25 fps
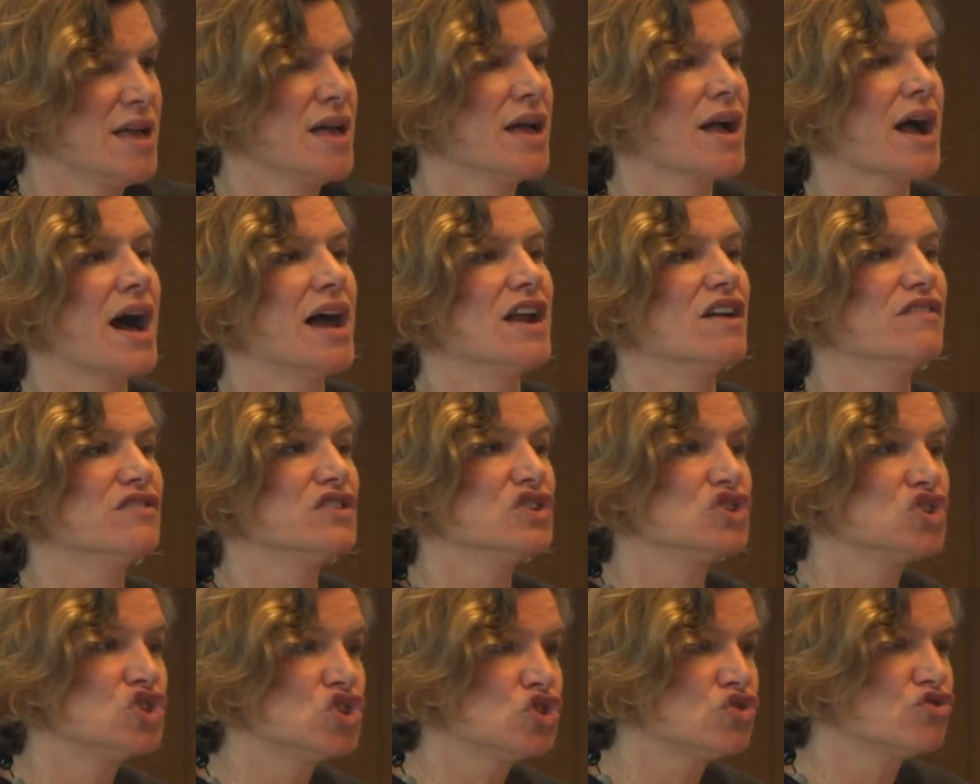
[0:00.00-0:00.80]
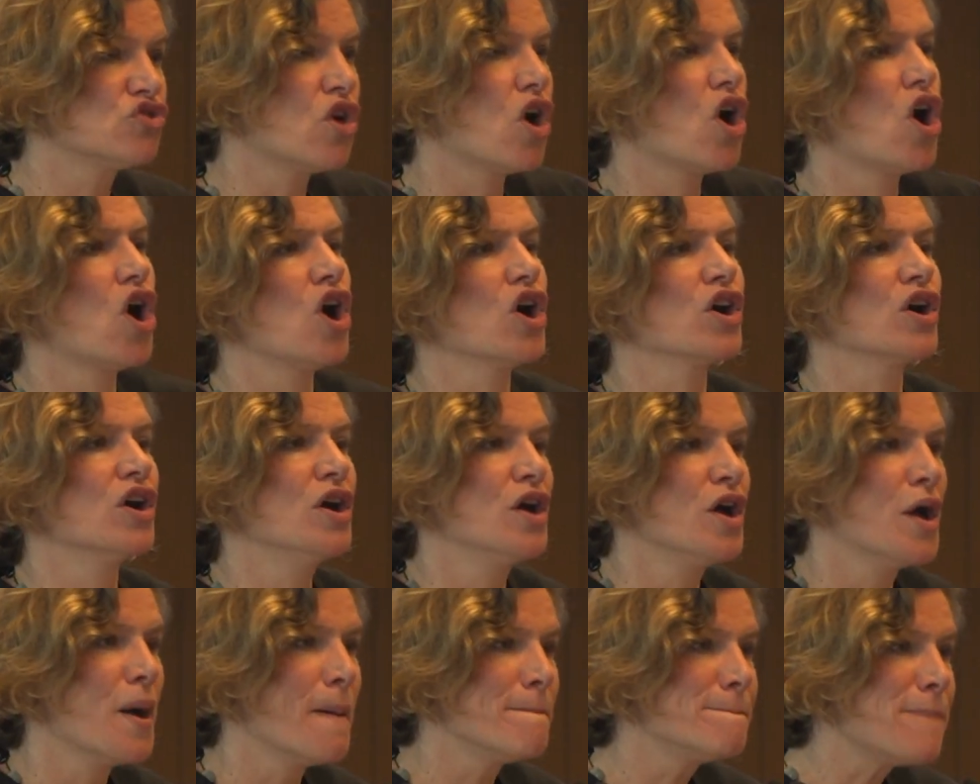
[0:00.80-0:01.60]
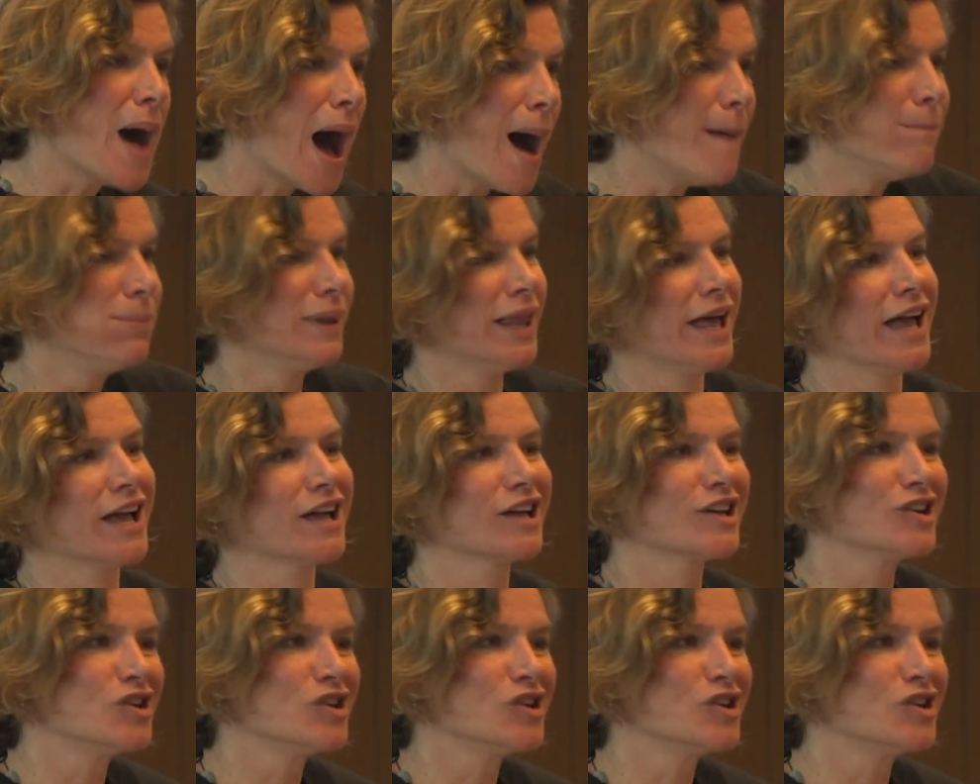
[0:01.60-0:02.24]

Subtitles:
kind of strong public